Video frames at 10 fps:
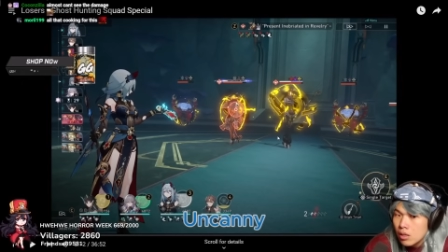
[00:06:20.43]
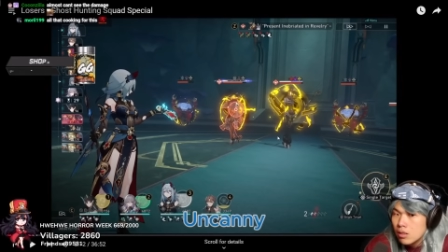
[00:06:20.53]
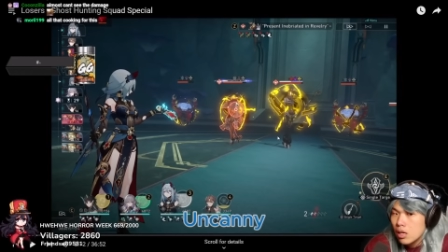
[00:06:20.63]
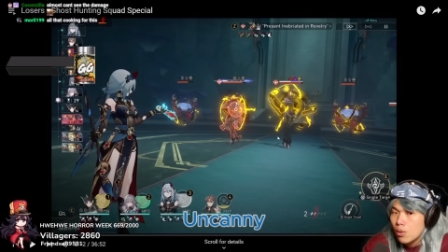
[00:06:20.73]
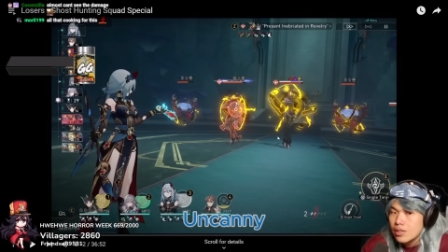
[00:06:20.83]

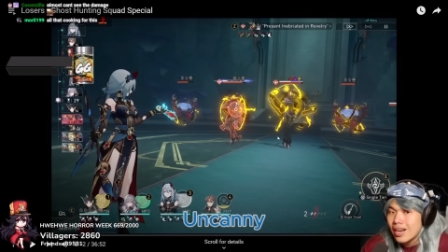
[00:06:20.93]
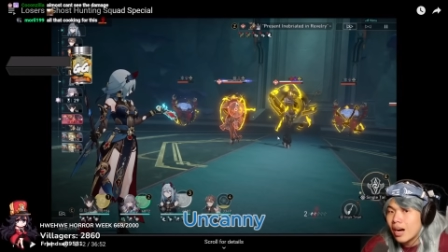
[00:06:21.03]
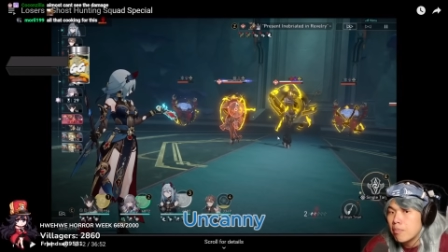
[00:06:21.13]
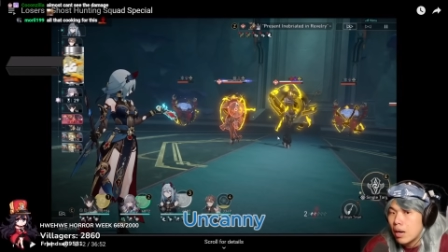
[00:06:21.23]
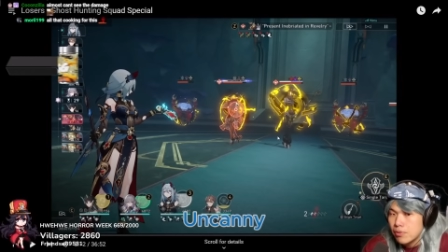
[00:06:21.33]
That was
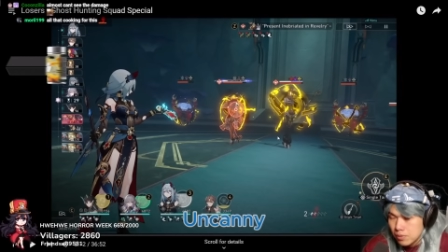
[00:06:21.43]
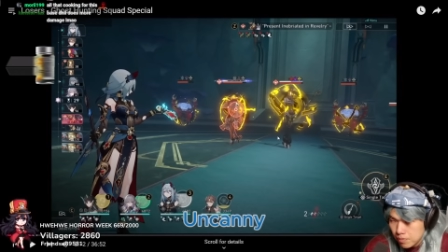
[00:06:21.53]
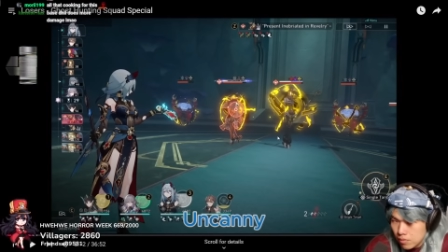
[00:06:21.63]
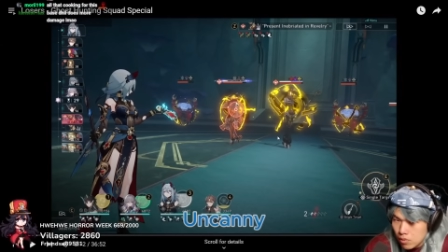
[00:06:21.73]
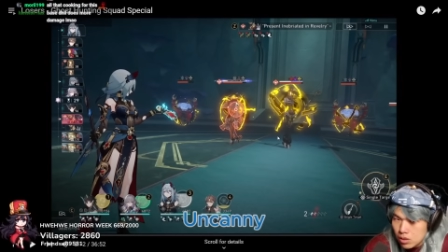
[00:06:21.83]
unbuffed.
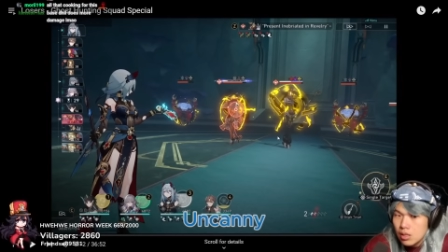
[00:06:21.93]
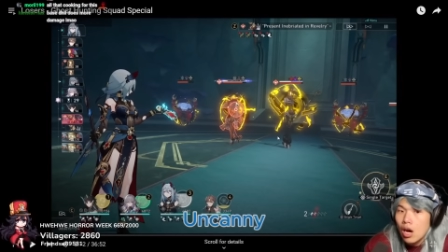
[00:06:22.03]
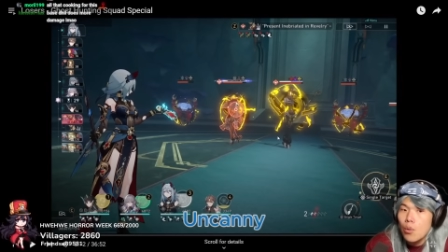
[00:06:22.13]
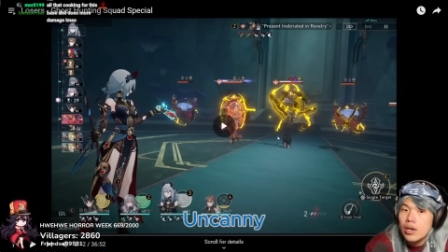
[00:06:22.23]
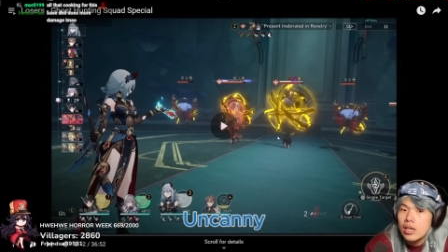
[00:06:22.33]

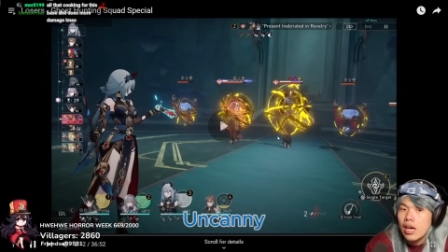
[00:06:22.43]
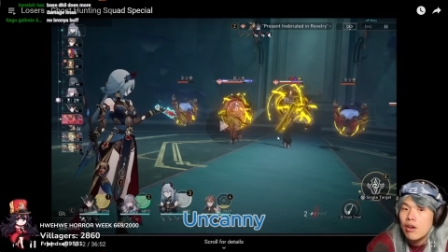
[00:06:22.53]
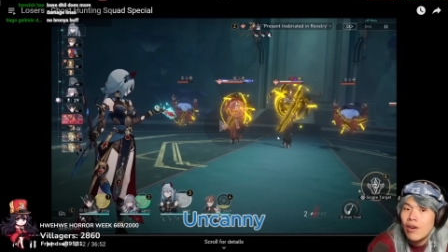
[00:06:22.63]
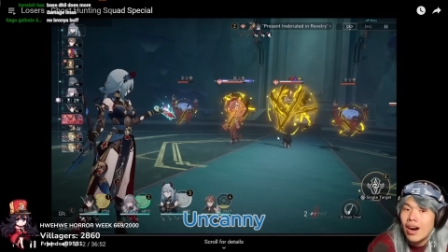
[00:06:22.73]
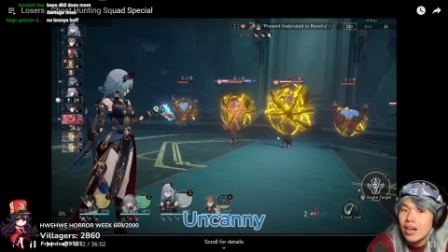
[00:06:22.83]
Now we're gonna
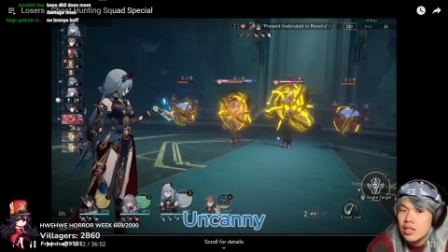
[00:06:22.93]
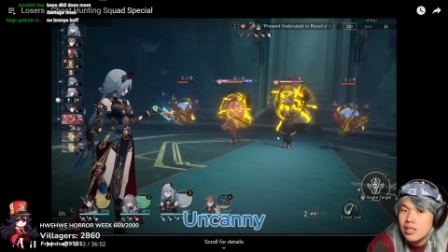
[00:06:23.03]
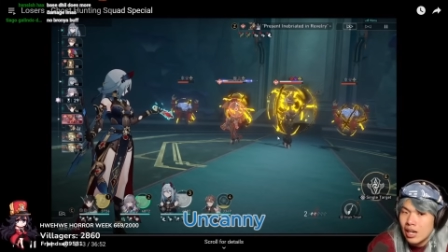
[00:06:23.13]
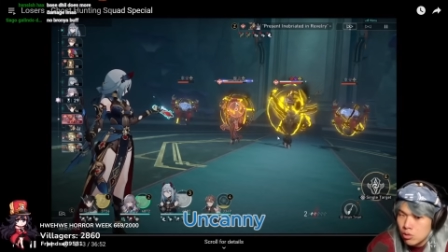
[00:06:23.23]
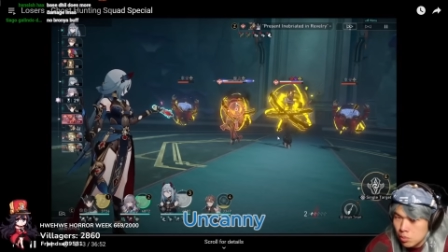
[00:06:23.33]
have
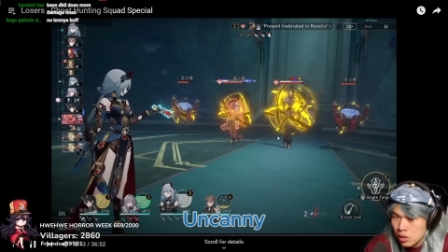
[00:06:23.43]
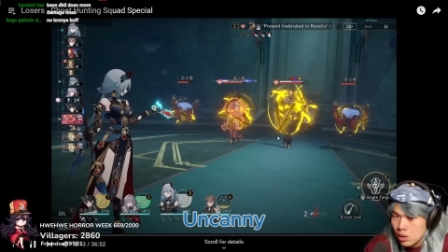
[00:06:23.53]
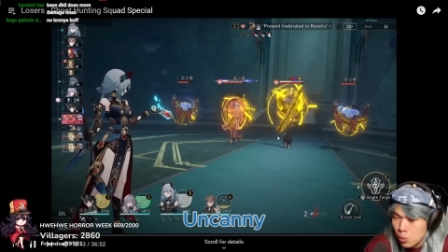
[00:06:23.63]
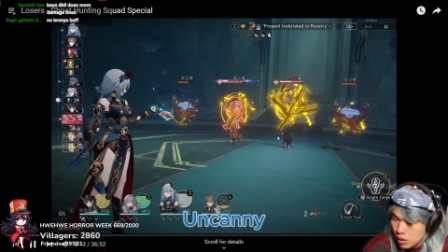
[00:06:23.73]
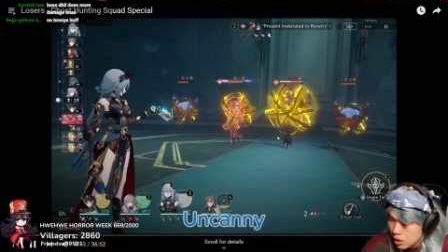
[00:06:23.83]
Hanya's
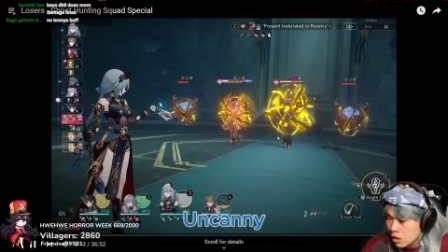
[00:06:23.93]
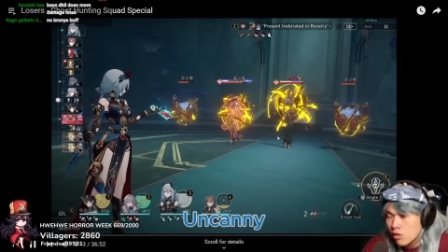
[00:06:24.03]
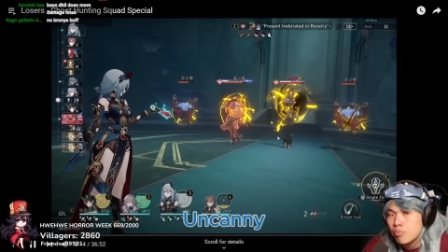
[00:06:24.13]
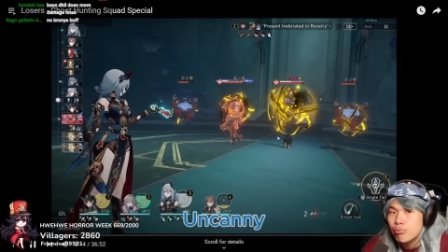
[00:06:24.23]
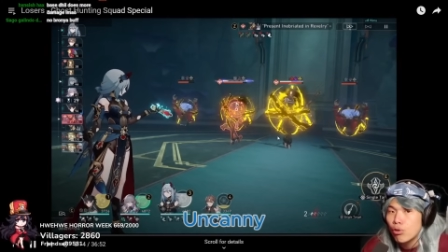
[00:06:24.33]
ultimate, we're gonna
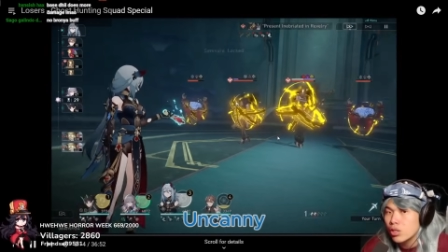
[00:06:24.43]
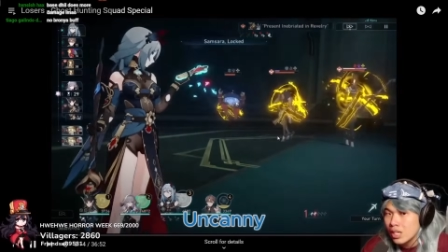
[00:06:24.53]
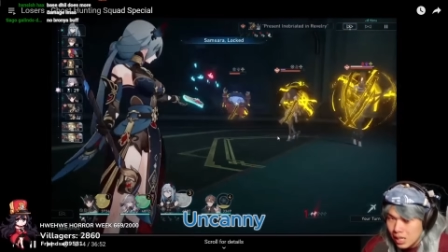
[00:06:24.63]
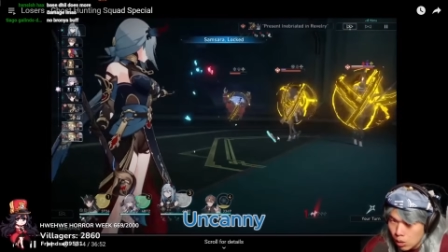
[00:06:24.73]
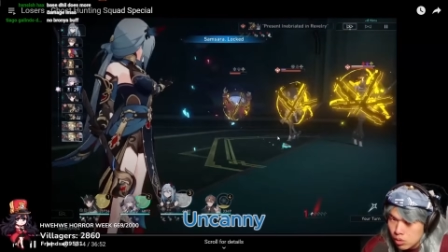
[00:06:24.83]
have
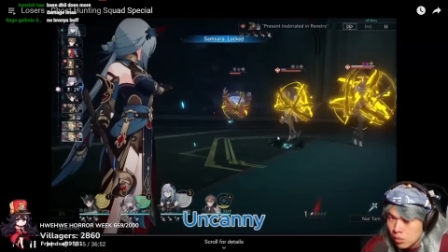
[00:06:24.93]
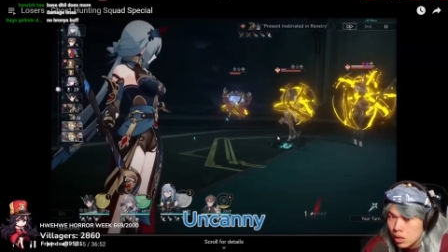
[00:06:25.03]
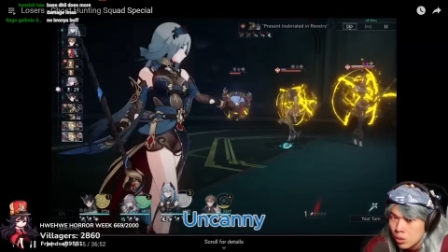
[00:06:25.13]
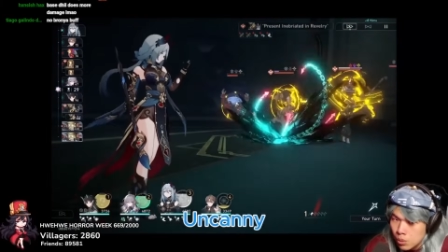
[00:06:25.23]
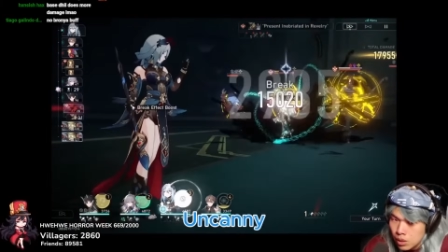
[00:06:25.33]
Bronya's
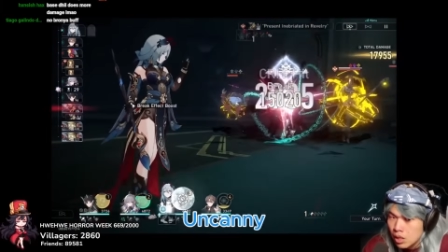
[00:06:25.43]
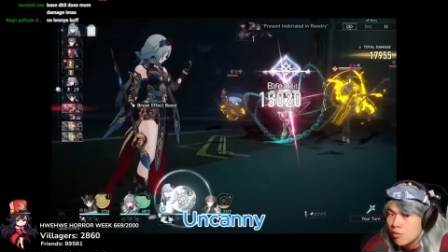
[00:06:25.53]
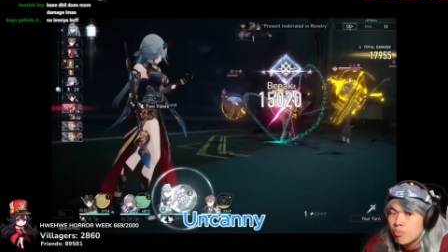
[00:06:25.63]
ultimate, we're gonna have